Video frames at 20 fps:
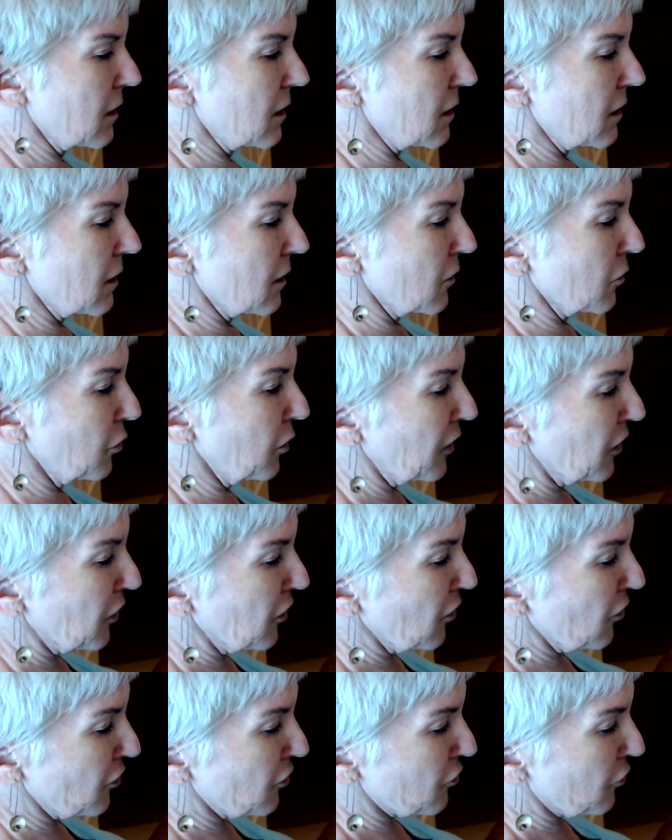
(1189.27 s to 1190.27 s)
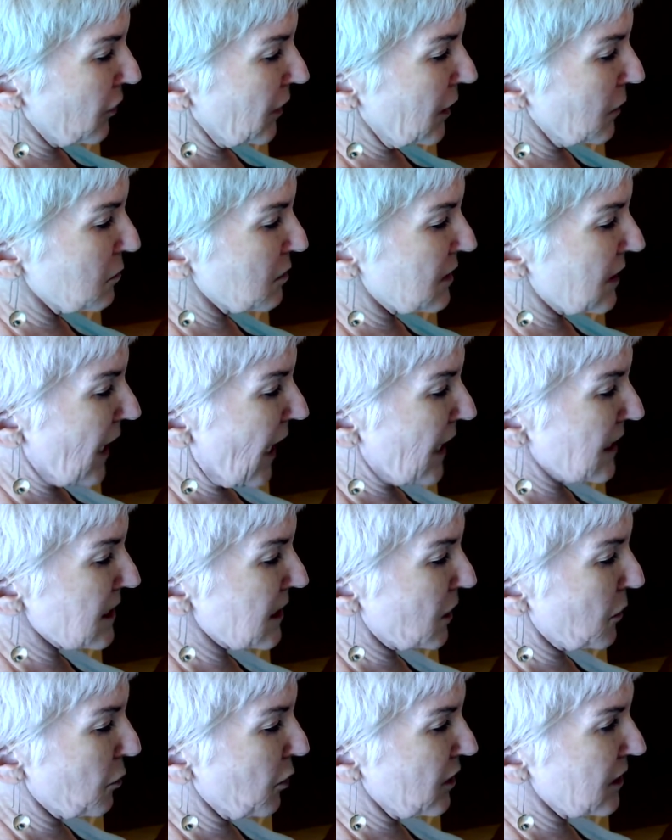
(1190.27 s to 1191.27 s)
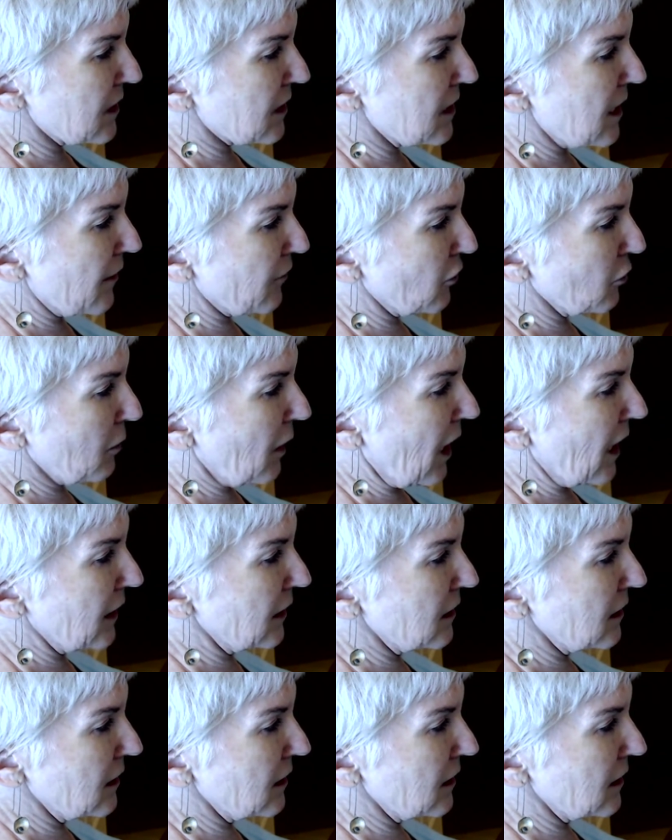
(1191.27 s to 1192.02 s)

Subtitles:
"What are your dreams?" asked Prince Nevermind.